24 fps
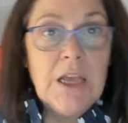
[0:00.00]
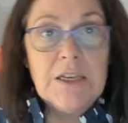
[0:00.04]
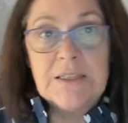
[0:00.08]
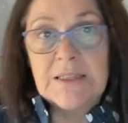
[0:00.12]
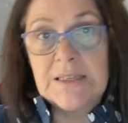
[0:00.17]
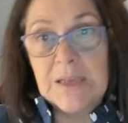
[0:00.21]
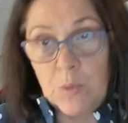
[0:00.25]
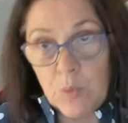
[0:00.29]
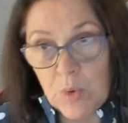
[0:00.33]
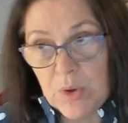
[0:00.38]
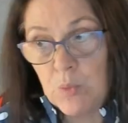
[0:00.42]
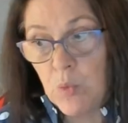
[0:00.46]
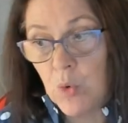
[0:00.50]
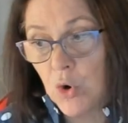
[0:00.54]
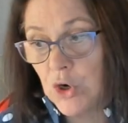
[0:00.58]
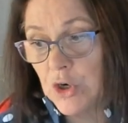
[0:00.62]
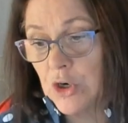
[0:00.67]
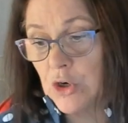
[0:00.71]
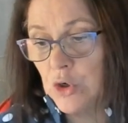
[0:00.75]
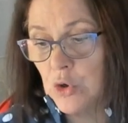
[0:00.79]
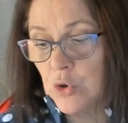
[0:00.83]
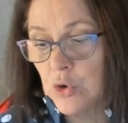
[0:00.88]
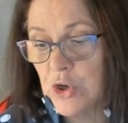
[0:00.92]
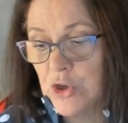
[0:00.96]
So we want
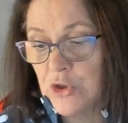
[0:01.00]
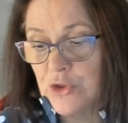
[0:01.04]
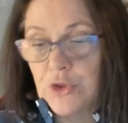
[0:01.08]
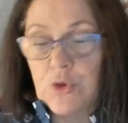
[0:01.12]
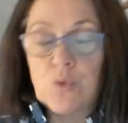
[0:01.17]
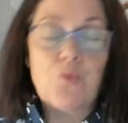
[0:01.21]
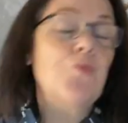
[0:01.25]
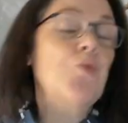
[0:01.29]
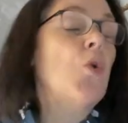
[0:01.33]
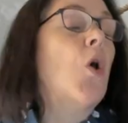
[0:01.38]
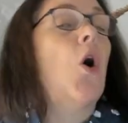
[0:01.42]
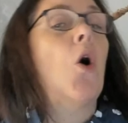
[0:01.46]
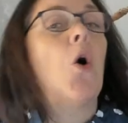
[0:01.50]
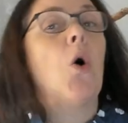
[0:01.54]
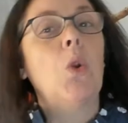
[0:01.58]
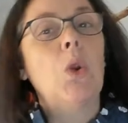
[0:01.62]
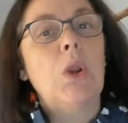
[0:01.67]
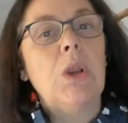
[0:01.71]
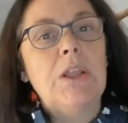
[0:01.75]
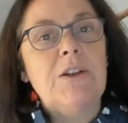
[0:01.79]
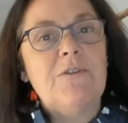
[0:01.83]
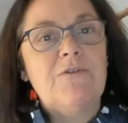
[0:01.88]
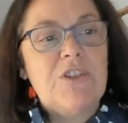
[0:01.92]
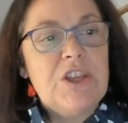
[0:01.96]
to look at the
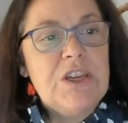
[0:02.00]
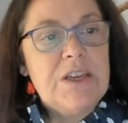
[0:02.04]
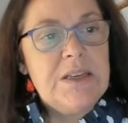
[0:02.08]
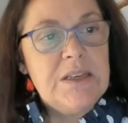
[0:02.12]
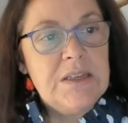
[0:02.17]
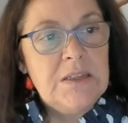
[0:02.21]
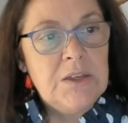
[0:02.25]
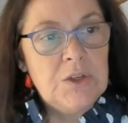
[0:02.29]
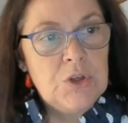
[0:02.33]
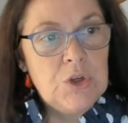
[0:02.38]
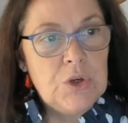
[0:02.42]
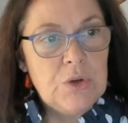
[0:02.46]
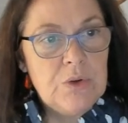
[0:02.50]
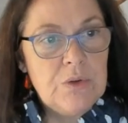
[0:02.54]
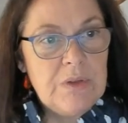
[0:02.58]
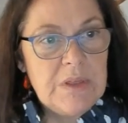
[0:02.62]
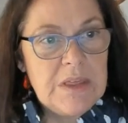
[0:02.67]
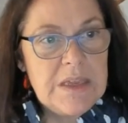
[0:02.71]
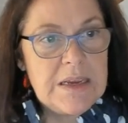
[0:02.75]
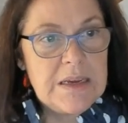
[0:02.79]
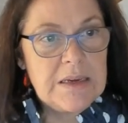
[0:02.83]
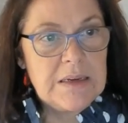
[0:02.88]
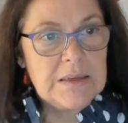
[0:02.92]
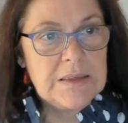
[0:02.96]
role of these two
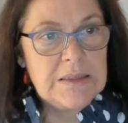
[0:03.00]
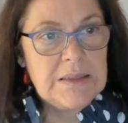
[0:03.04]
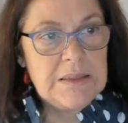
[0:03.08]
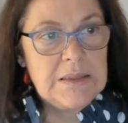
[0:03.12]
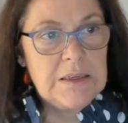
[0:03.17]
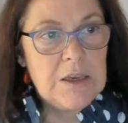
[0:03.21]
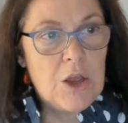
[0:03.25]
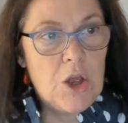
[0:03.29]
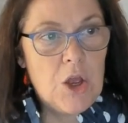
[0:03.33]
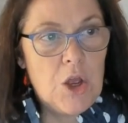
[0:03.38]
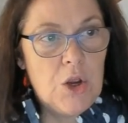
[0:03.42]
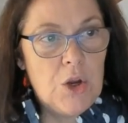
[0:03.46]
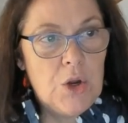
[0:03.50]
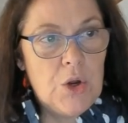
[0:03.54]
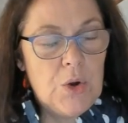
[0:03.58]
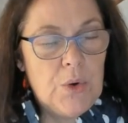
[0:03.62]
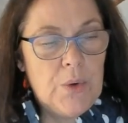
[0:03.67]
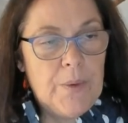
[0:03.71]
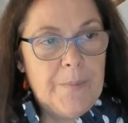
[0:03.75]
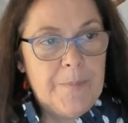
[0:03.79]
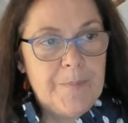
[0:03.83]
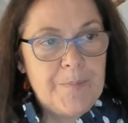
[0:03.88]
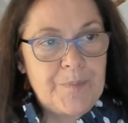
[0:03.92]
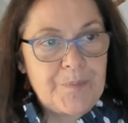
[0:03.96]
things.
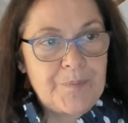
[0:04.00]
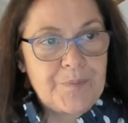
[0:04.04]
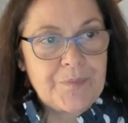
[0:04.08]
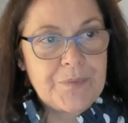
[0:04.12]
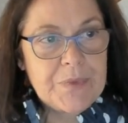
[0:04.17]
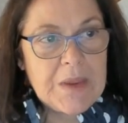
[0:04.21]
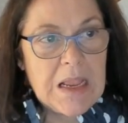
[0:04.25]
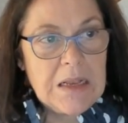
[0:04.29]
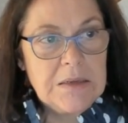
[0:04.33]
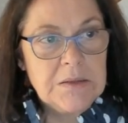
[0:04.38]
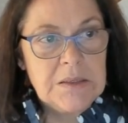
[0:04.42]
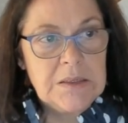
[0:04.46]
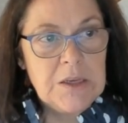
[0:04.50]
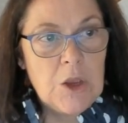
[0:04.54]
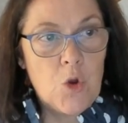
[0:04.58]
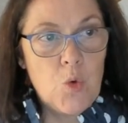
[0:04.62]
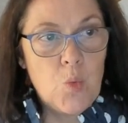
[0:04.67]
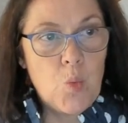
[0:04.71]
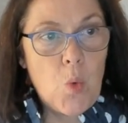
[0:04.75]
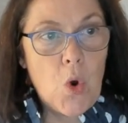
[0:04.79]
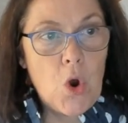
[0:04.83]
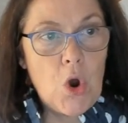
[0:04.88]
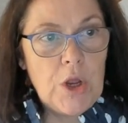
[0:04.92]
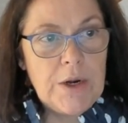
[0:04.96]
So
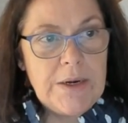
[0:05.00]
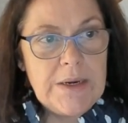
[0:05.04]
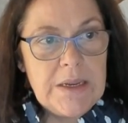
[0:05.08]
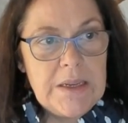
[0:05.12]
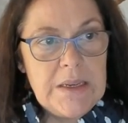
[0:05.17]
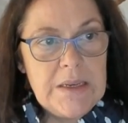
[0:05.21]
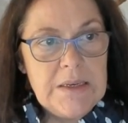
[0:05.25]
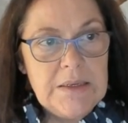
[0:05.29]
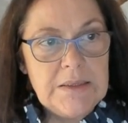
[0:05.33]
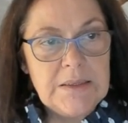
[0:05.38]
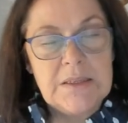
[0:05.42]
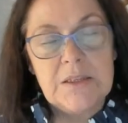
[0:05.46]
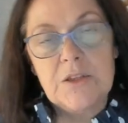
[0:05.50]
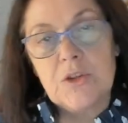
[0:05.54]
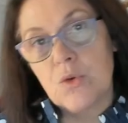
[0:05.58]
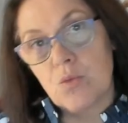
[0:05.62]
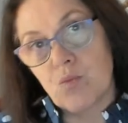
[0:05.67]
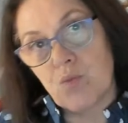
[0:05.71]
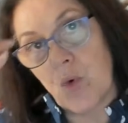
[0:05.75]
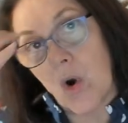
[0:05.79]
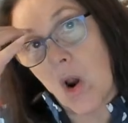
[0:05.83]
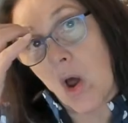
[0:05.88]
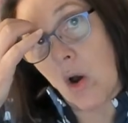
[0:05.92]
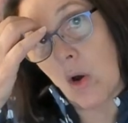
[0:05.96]
what is
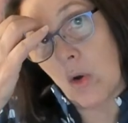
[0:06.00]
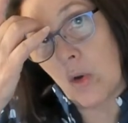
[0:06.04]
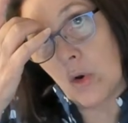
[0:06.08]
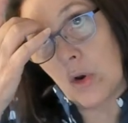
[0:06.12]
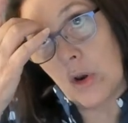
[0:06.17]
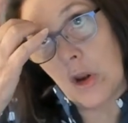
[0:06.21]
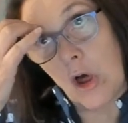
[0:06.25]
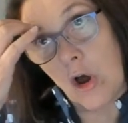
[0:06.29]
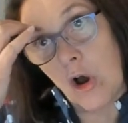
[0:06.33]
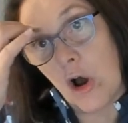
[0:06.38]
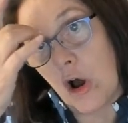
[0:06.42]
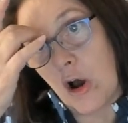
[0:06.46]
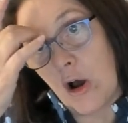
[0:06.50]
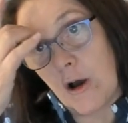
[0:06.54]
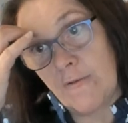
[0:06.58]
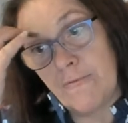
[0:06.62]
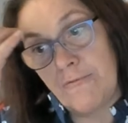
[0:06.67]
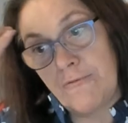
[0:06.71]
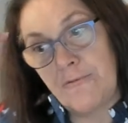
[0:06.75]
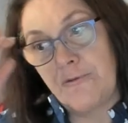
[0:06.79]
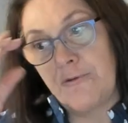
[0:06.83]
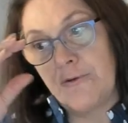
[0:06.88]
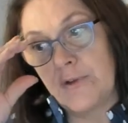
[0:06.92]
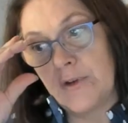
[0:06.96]
the role
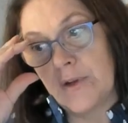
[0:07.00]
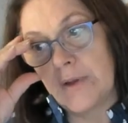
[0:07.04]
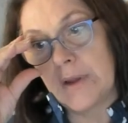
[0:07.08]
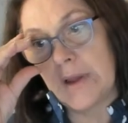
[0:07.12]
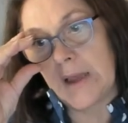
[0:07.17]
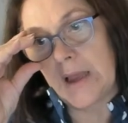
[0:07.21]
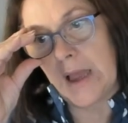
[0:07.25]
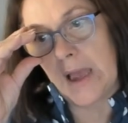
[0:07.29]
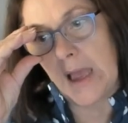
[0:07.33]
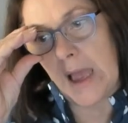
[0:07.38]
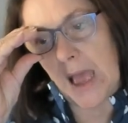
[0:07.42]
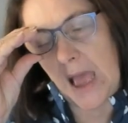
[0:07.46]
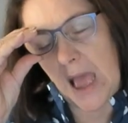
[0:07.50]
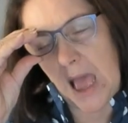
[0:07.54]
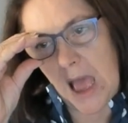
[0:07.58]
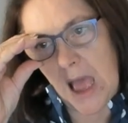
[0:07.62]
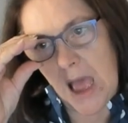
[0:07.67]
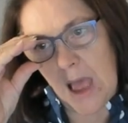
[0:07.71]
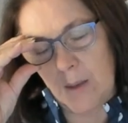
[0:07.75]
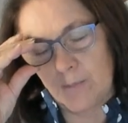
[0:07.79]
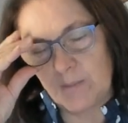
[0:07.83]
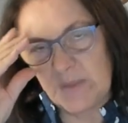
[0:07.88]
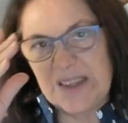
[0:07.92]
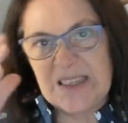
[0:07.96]
of
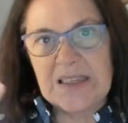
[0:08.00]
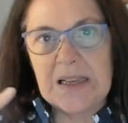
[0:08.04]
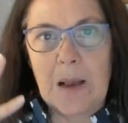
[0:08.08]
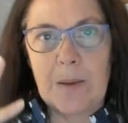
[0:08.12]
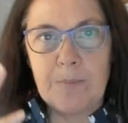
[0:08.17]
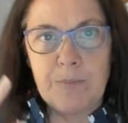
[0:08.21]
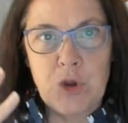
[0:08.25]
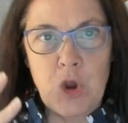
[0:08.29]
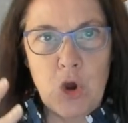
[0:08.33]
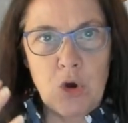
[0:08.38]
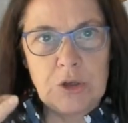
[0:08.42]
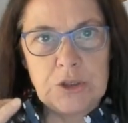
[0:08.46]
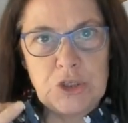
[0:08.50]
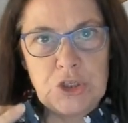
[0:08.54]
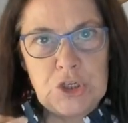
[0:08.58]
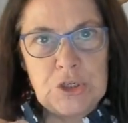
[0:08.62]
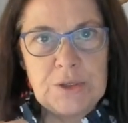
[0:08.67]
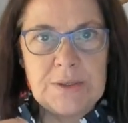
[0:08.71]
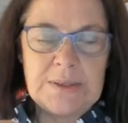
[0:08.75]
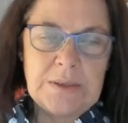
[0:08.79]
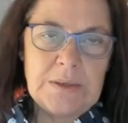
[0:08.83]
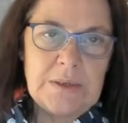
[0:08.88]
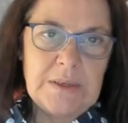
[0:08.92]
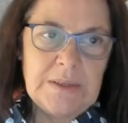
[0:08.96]

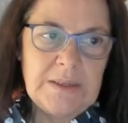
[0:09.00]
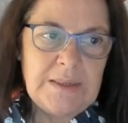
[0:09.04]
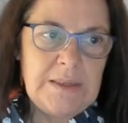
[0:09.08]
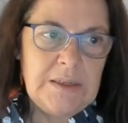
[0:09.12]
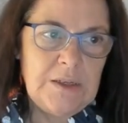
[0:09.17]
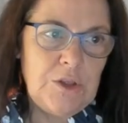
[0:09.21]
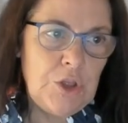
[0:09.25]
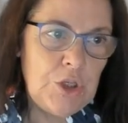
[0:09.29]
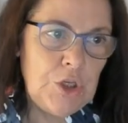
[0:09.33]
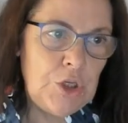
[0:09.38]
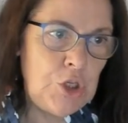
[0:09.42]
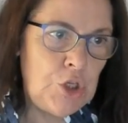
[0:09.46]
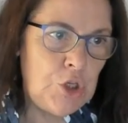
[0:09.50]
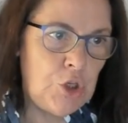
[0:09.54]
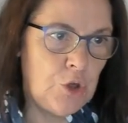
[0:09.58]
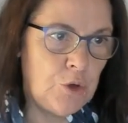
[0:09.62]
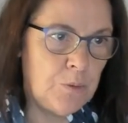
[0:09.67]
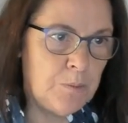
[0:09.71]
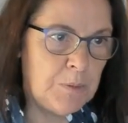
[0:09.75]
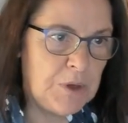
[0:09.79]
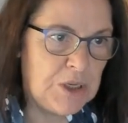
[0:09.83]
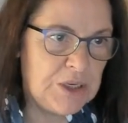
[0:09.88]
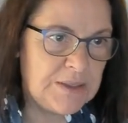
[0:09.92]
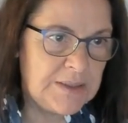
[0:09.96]
subconsciousness in the
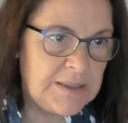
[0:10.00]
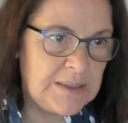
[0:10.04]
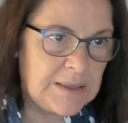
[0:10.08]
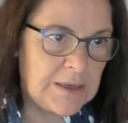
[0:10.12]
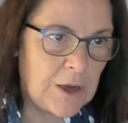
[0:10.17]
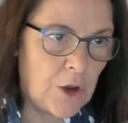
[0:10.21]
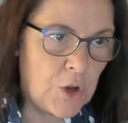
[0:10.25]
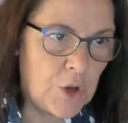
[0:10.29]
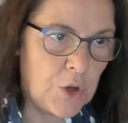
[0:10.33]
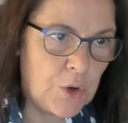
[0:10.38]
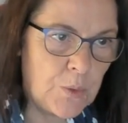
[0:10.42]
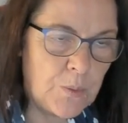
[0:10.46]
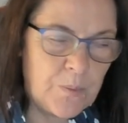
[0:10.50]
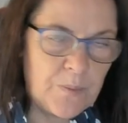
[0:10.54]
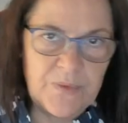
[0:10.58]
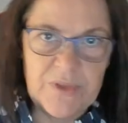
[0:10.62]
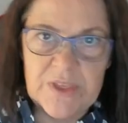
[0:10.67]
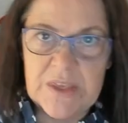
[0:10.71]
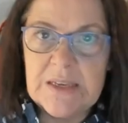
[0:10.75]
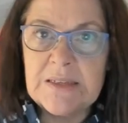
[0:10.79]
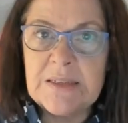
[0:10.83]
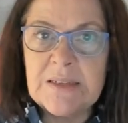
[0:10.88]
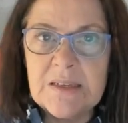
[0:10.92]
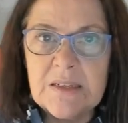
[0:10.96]
human? So
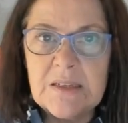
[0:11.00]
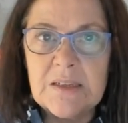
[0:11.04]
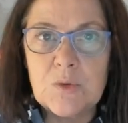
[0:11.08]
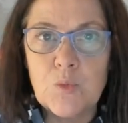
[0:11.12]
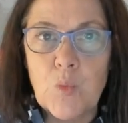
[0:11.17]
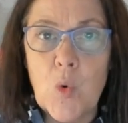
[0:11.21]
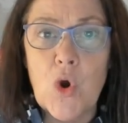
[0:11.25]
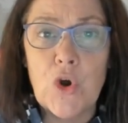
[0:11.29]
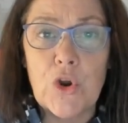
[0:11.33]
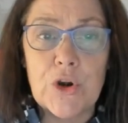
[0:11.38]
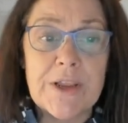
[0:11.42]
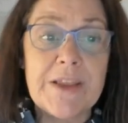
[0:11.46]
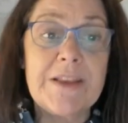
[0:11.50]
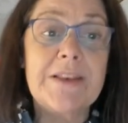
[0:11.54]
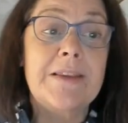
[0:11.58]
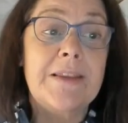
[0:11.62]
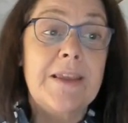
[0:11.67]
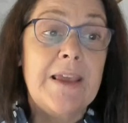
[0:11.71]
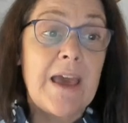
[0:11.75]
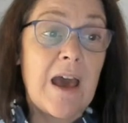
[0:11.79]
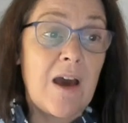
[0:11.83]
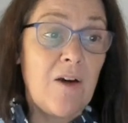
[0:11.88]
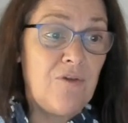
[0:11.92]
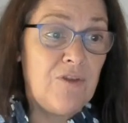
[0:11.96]
this is what
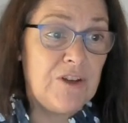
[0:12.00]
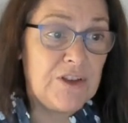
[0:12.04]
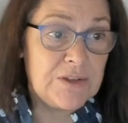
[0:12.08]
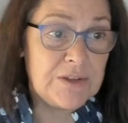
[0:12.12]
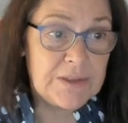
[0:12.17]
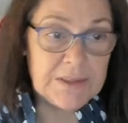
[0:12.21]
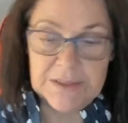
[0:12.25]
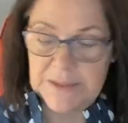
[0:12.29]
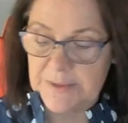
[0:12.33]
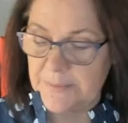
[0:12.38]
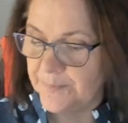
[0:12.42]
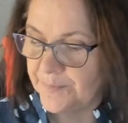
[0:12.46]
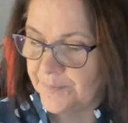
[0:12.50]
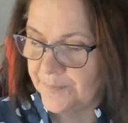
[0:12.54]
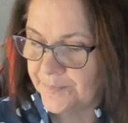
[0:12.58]
it governs.